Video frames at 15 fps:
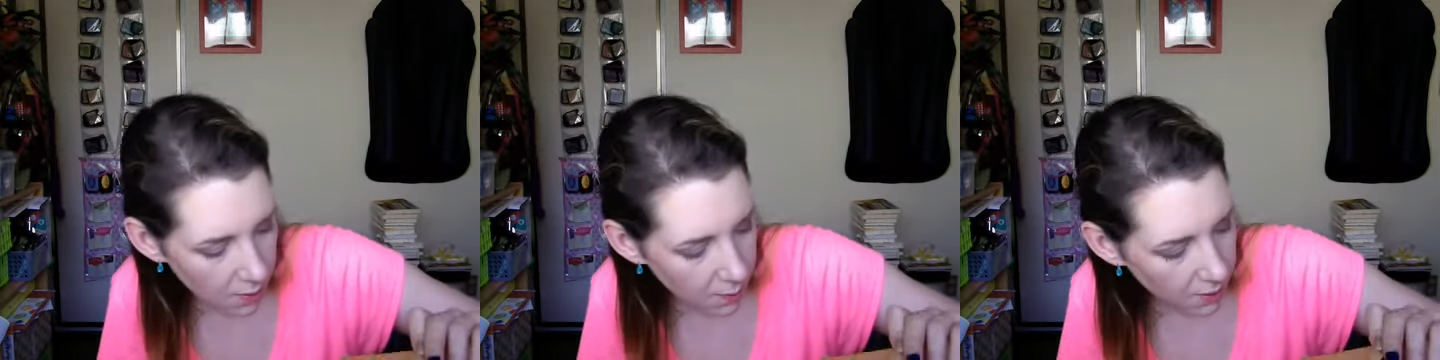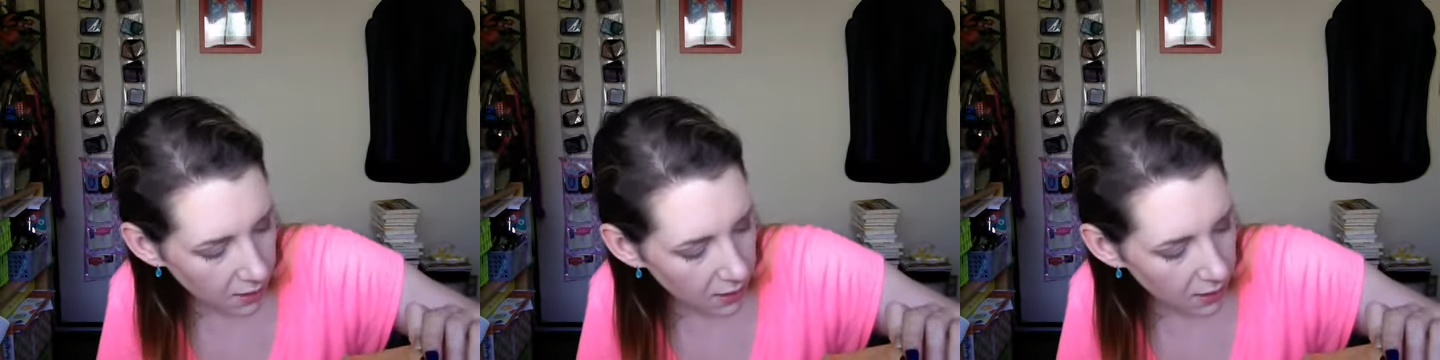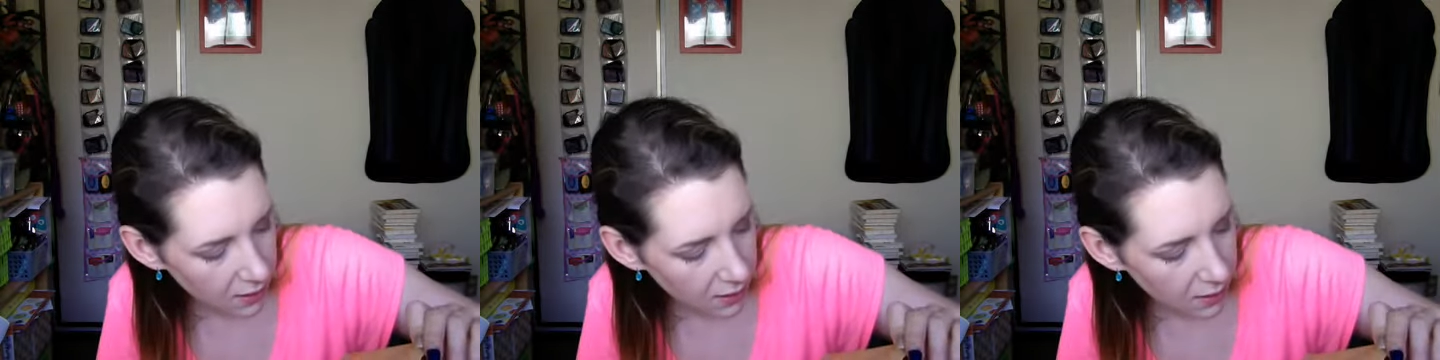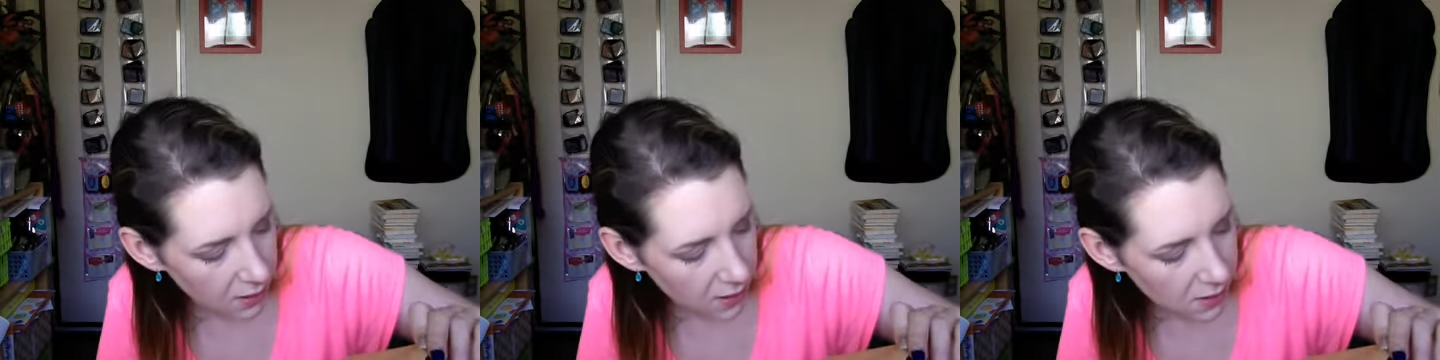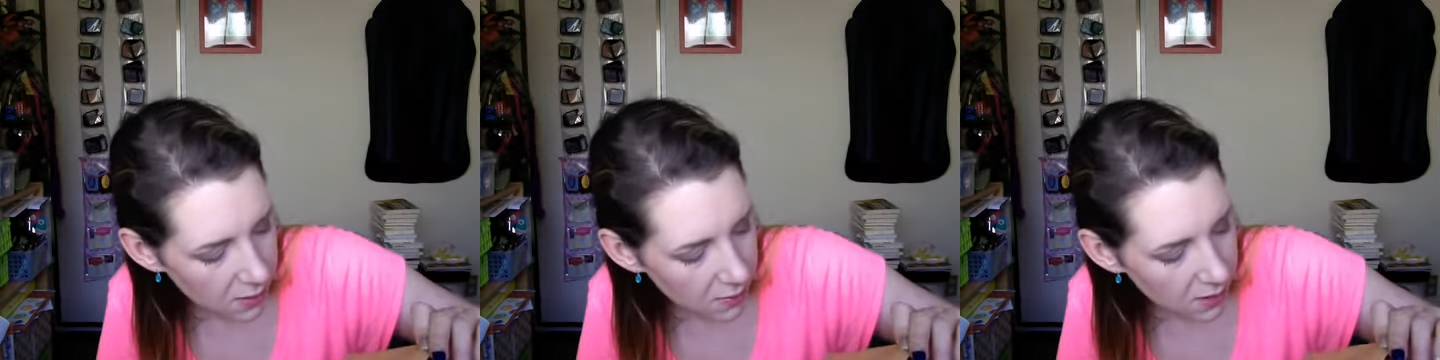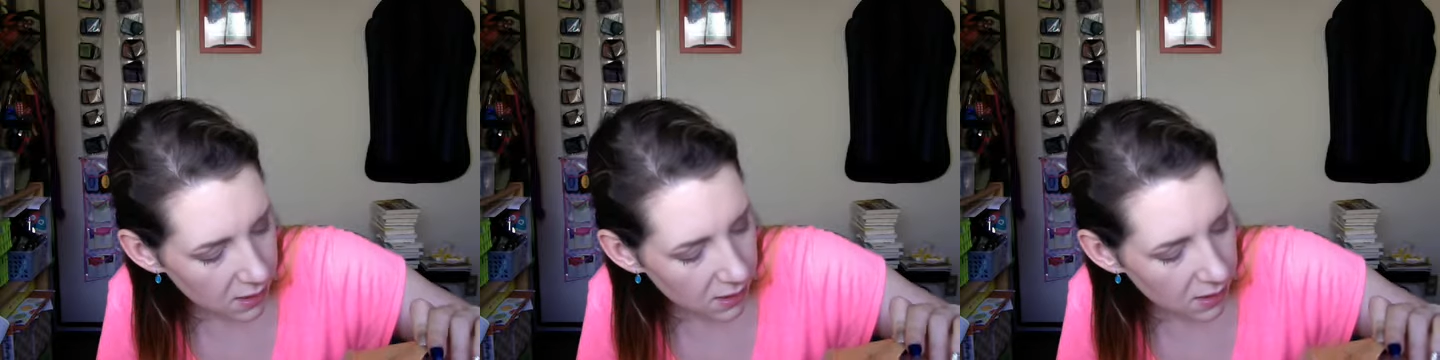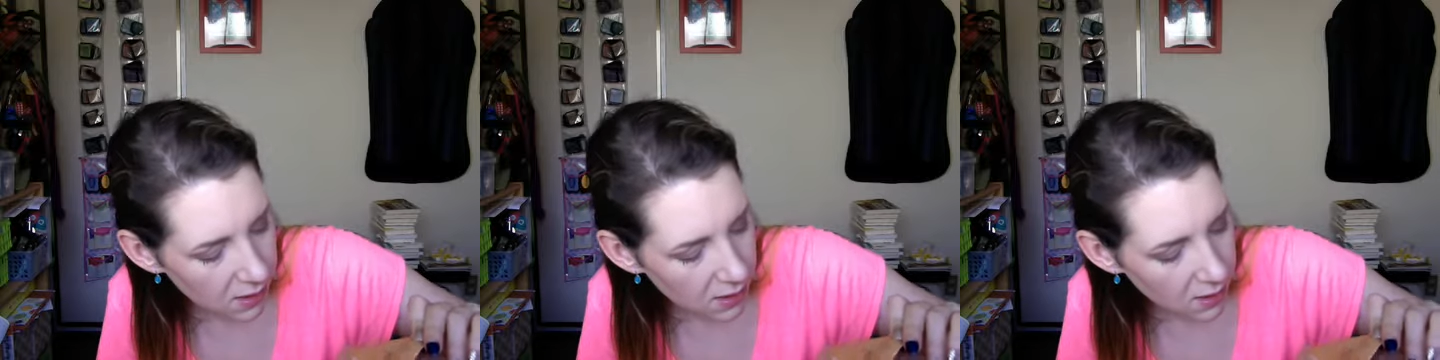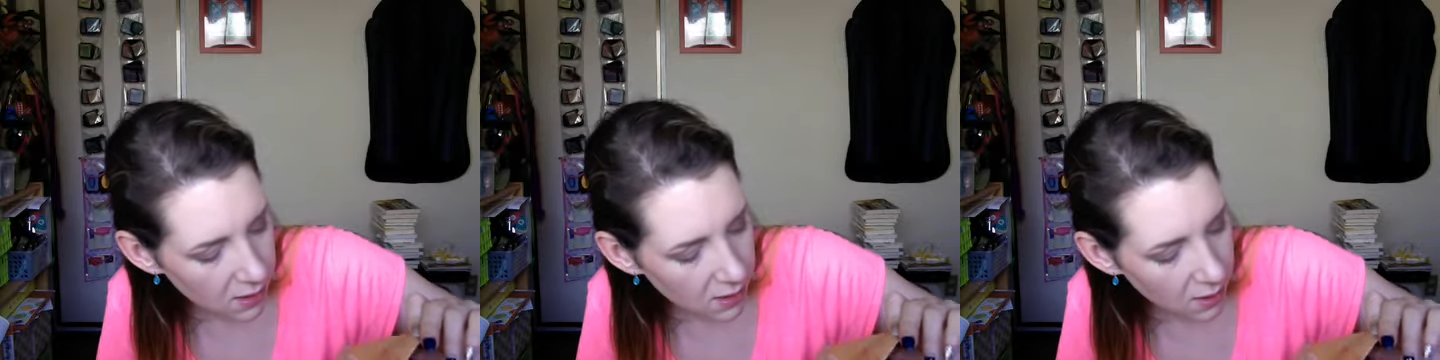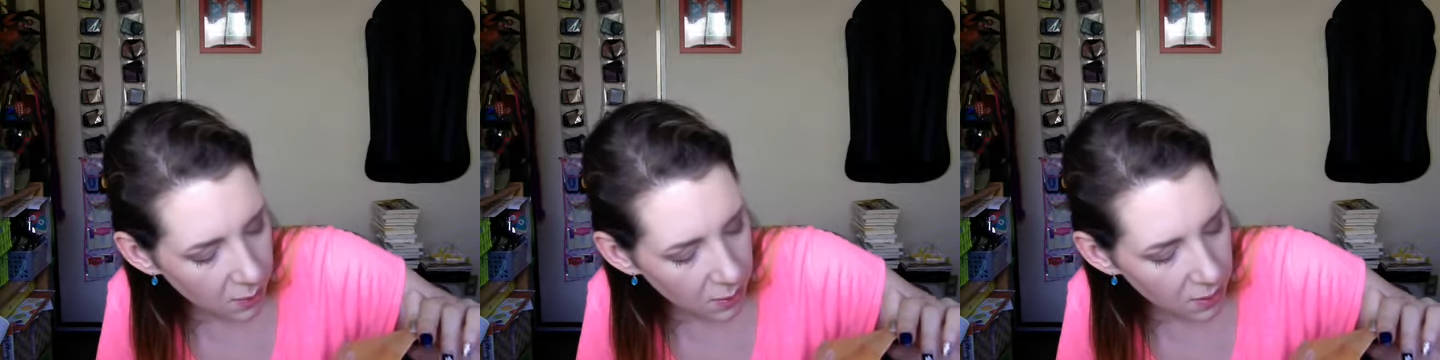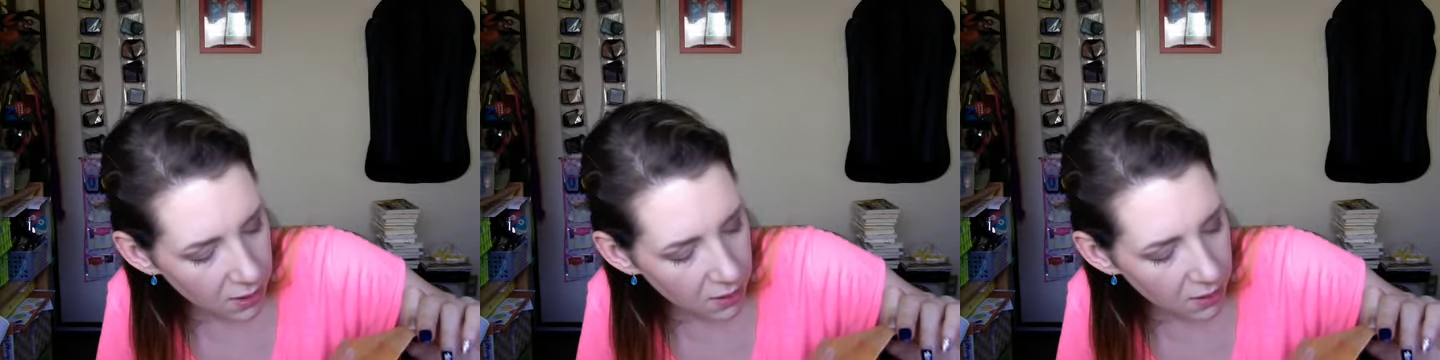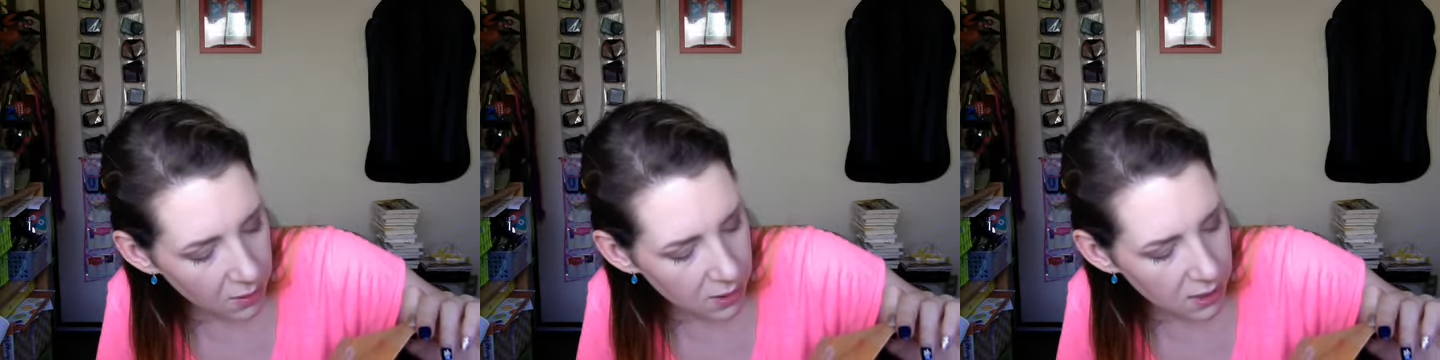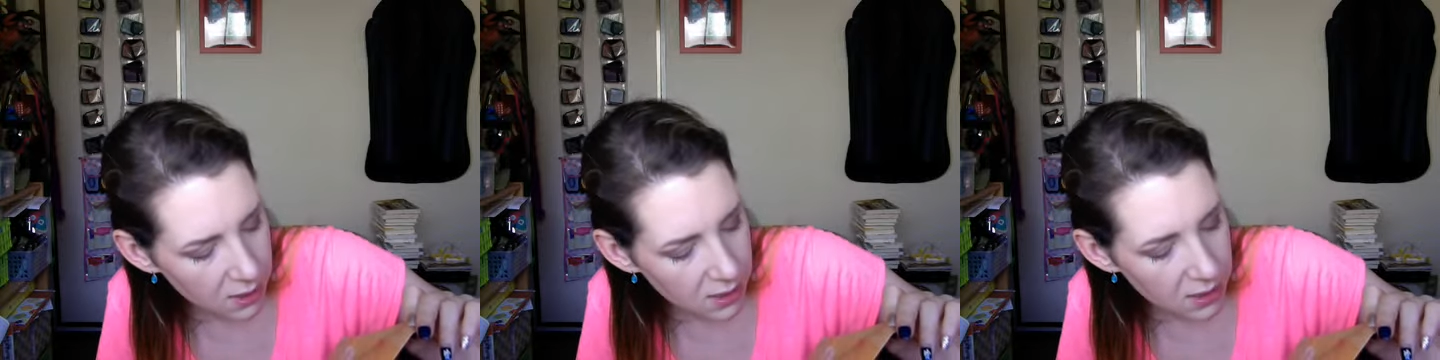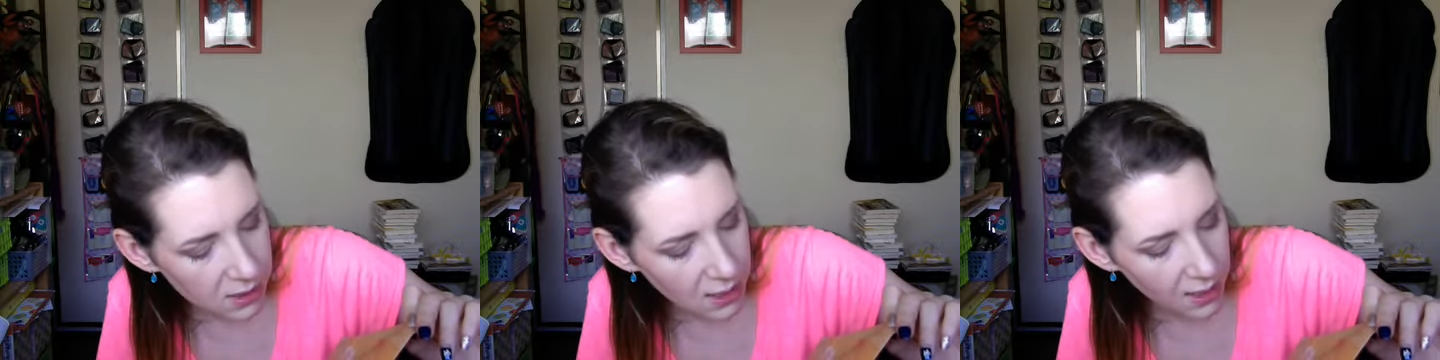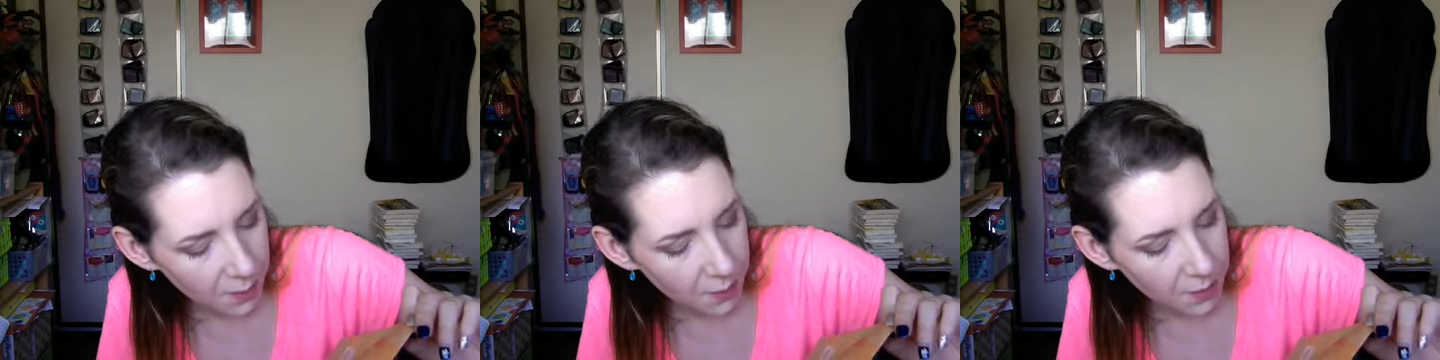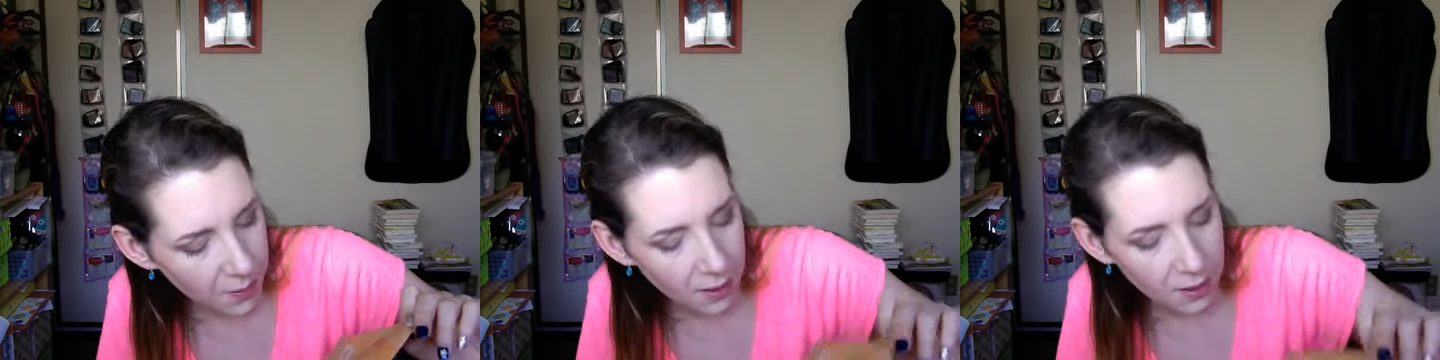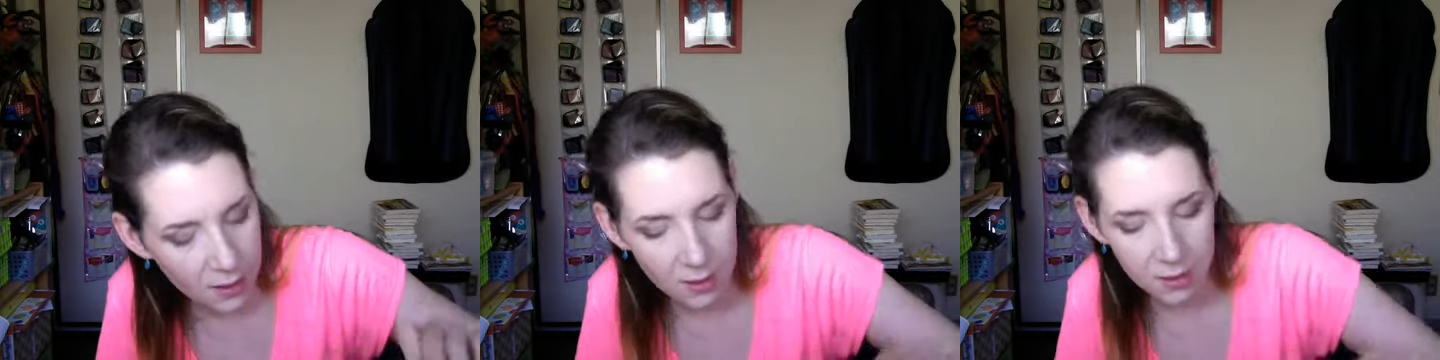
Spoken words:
But I think this one's, oh, but you did stamp it.